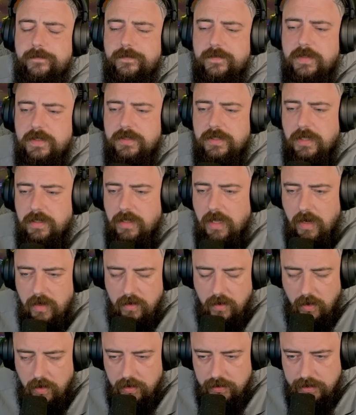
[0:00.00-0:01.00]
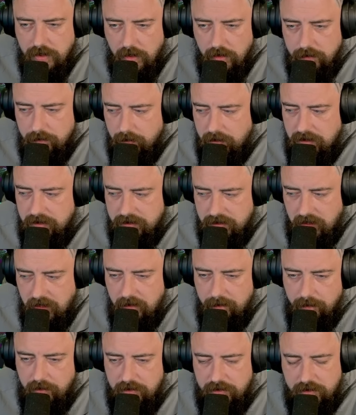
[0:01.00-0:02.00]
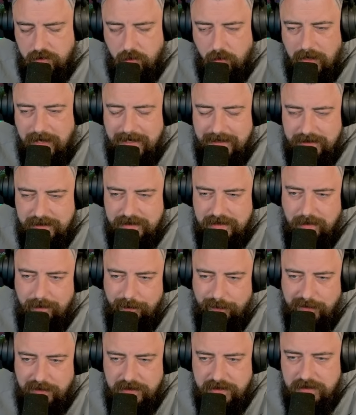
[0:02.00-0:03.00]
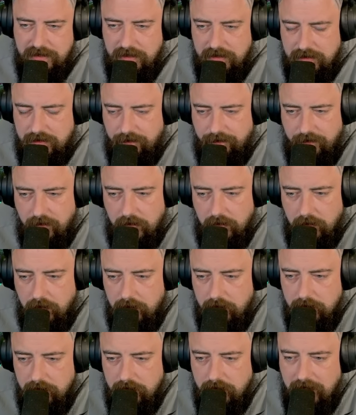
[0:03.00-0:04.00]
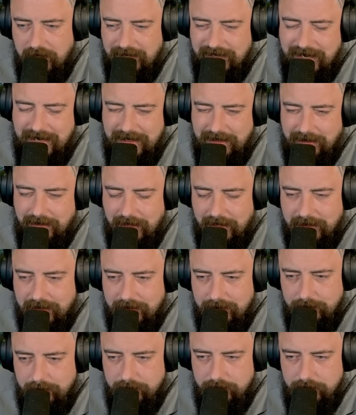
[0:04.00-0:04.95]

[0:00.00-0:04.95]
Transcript: There's a lot goes on with this game, but it's quite simplistic to follow. I kind of like it.